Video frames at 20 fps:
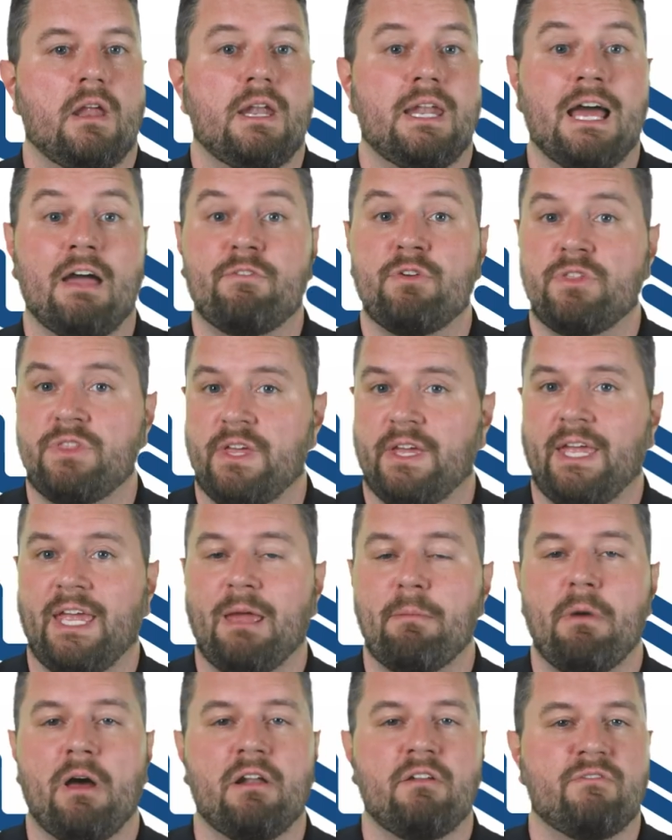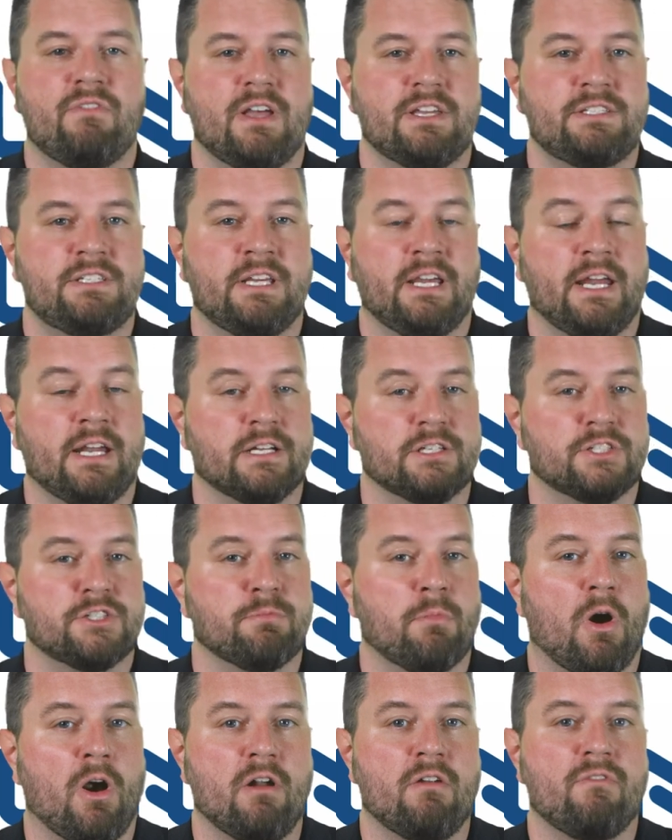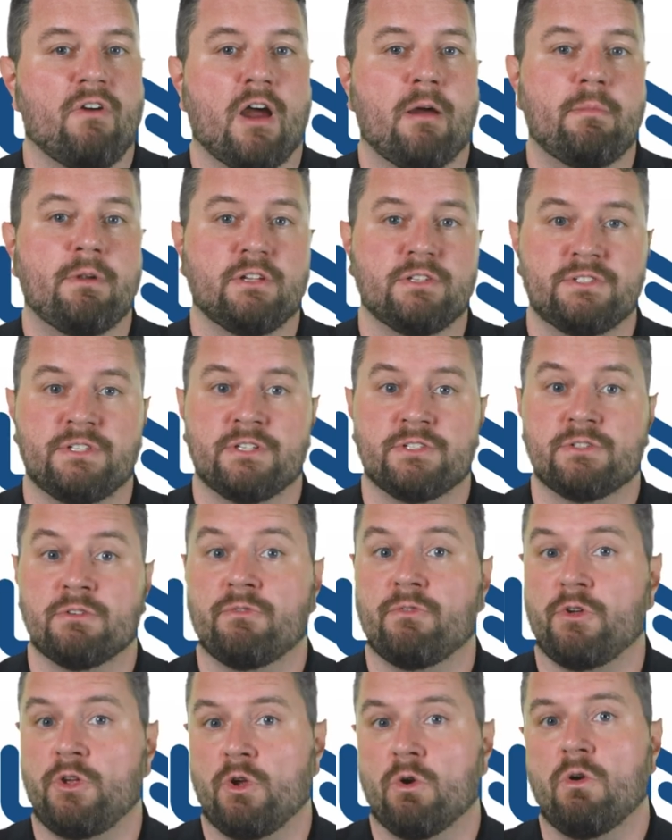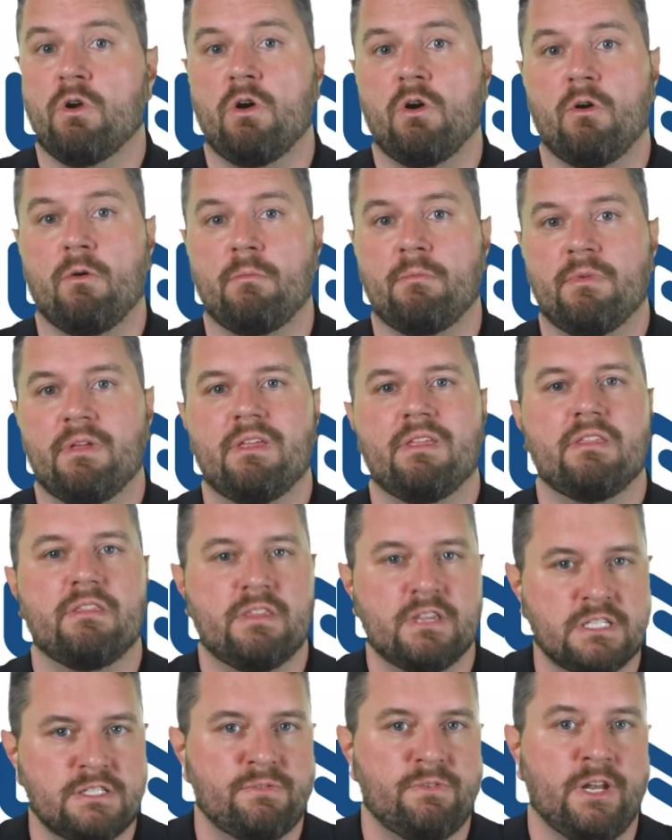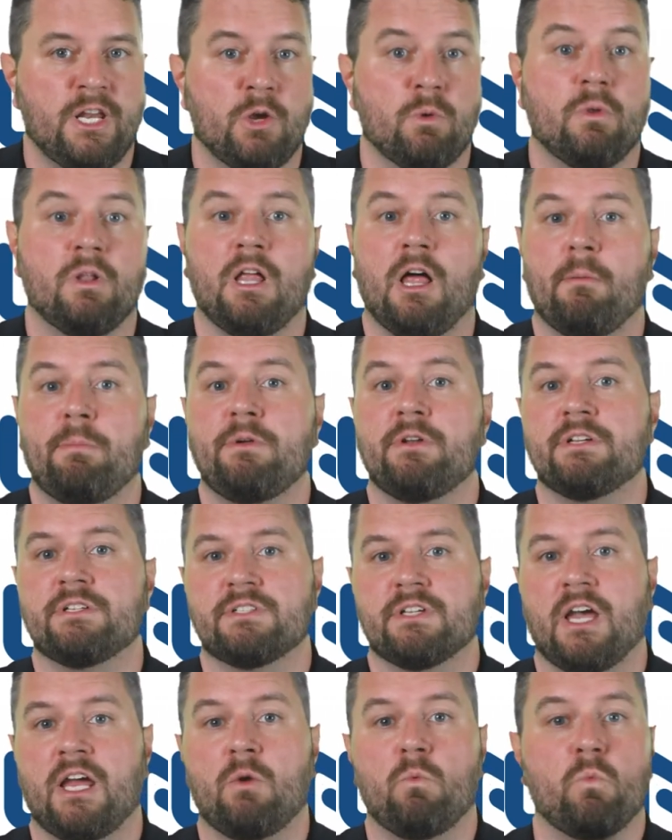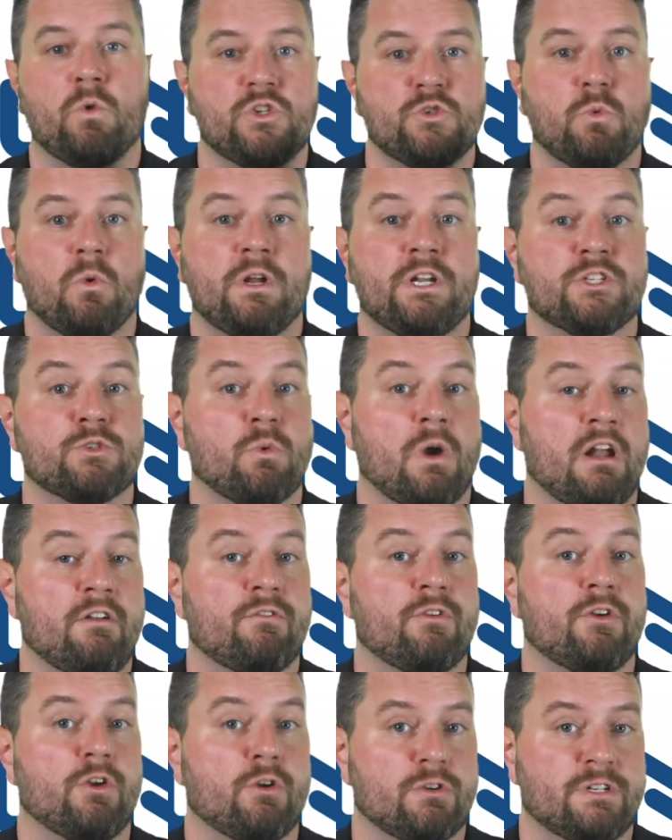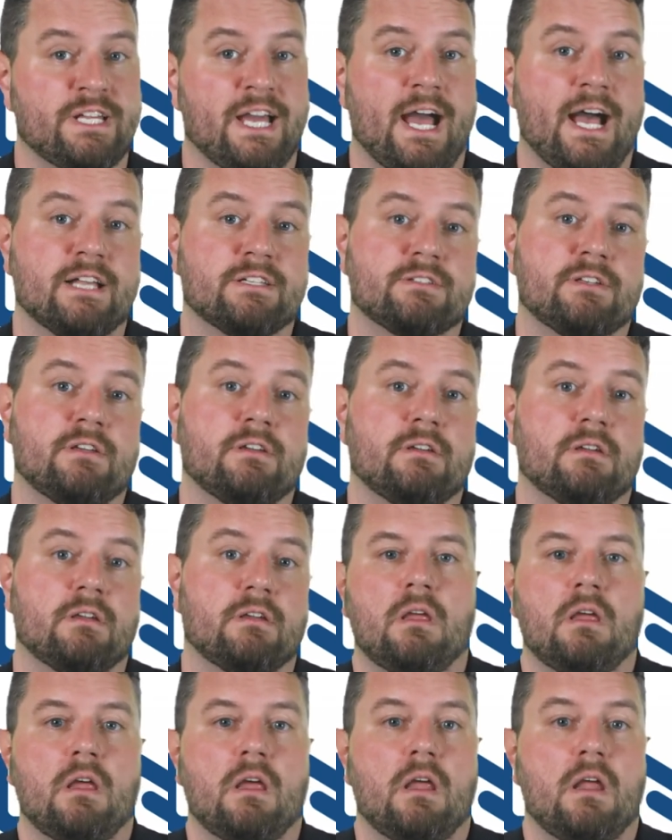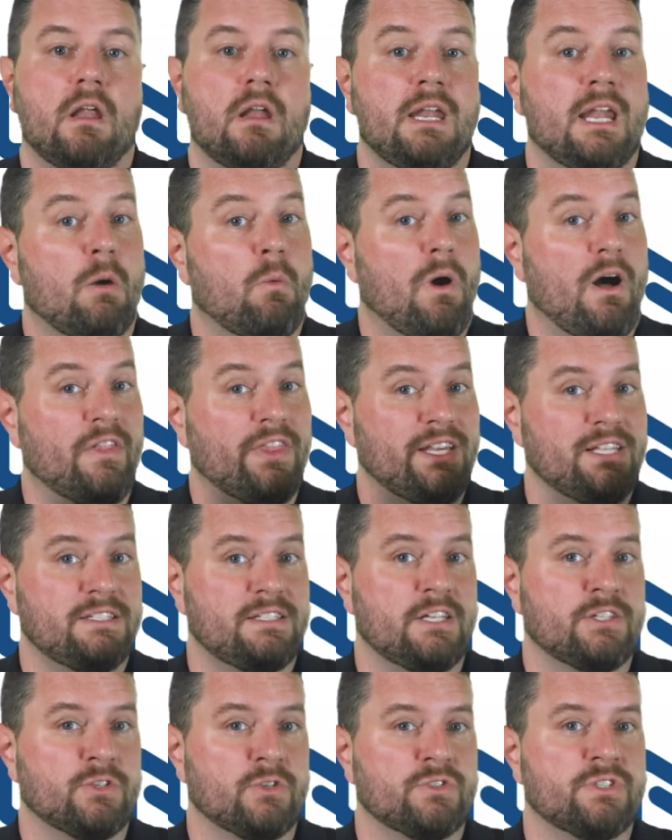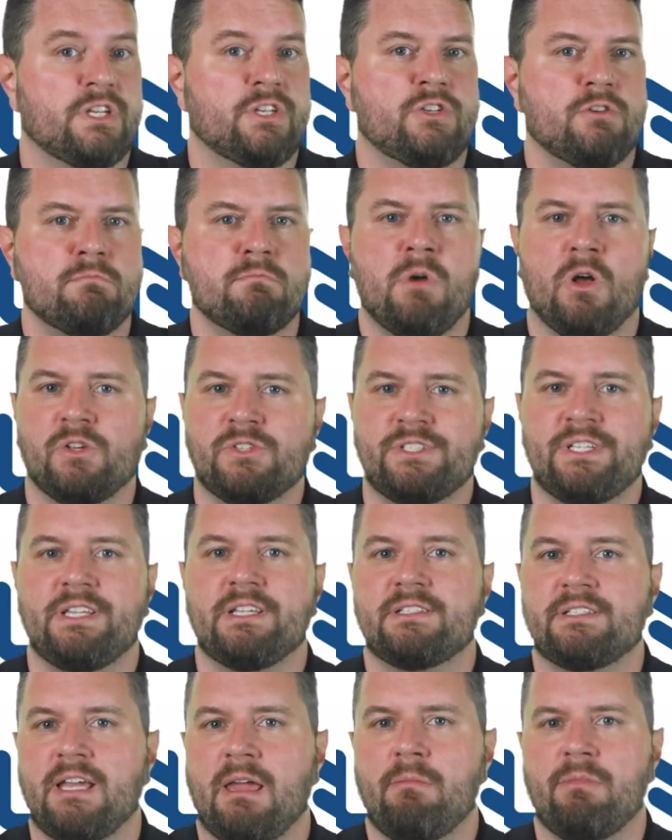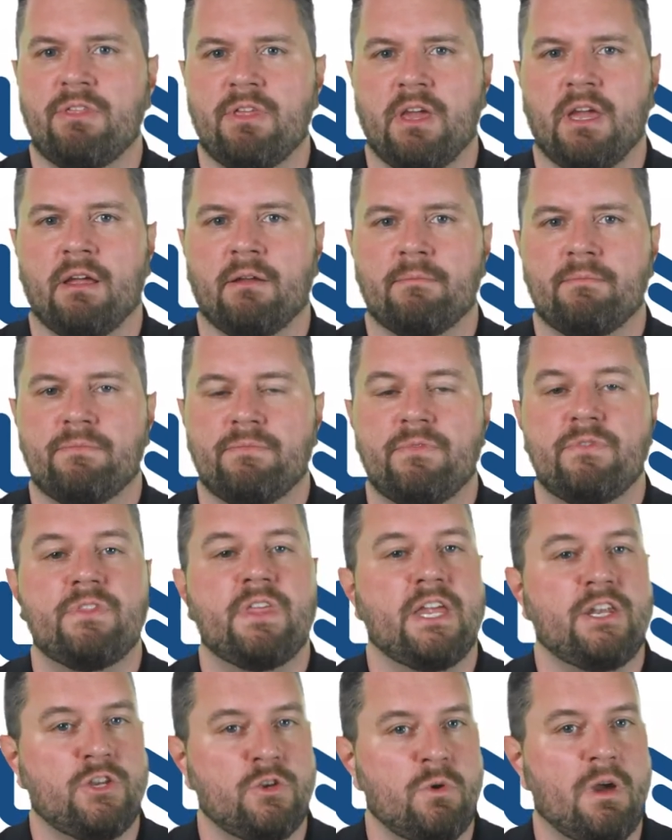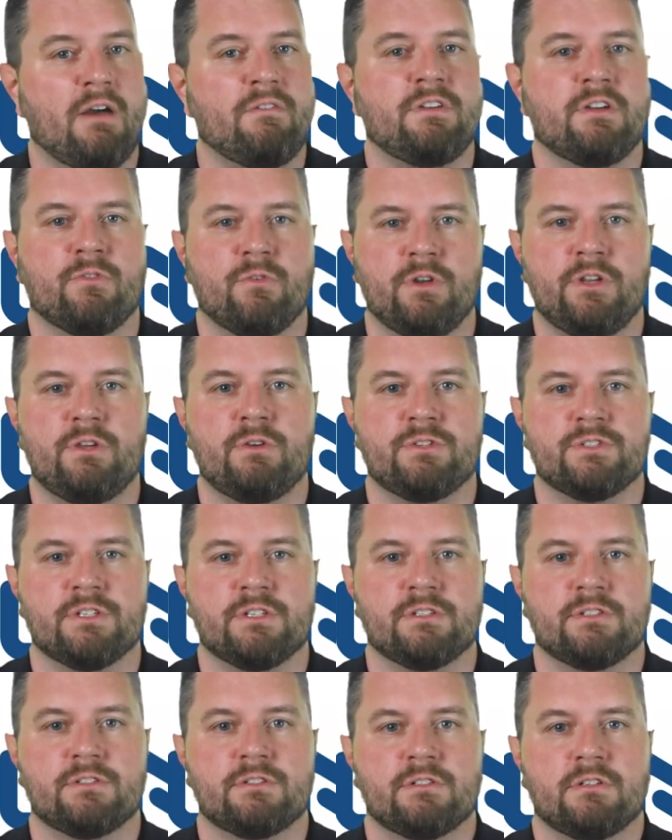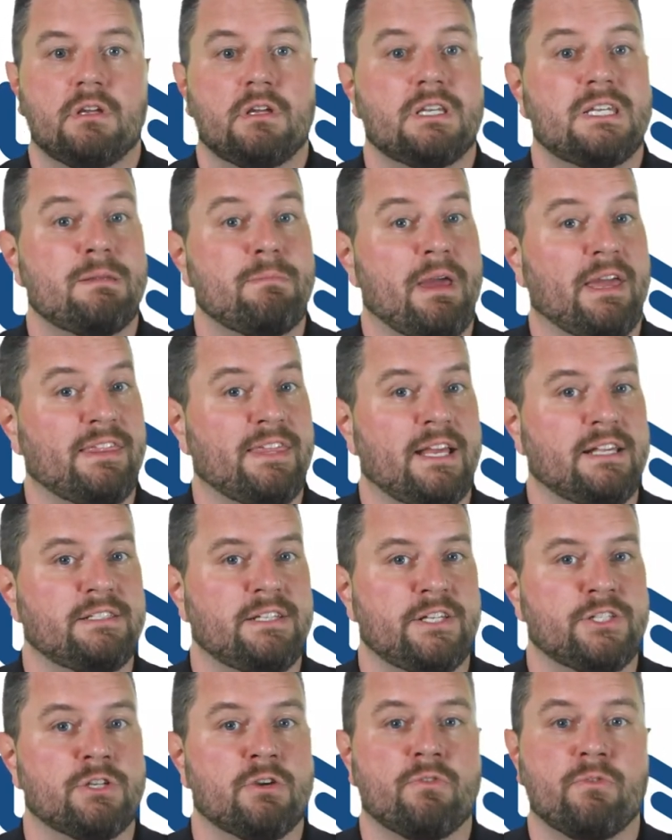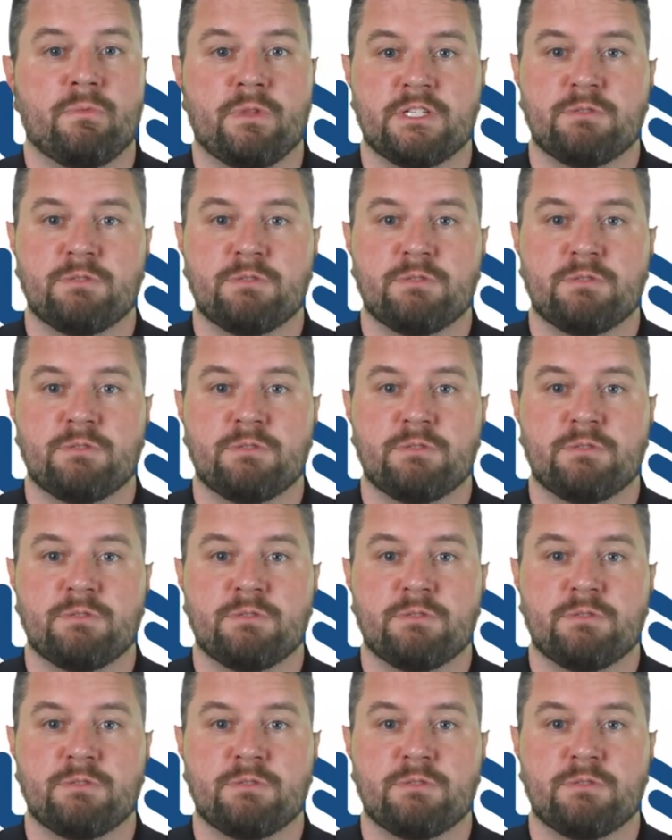Now, if you're thinking about investing in a smart environmental sensor for your home, this video will help you decide which one is right for your task. Now, while these sensors can do mostly the same thing, they do have different uses. To make things easier from this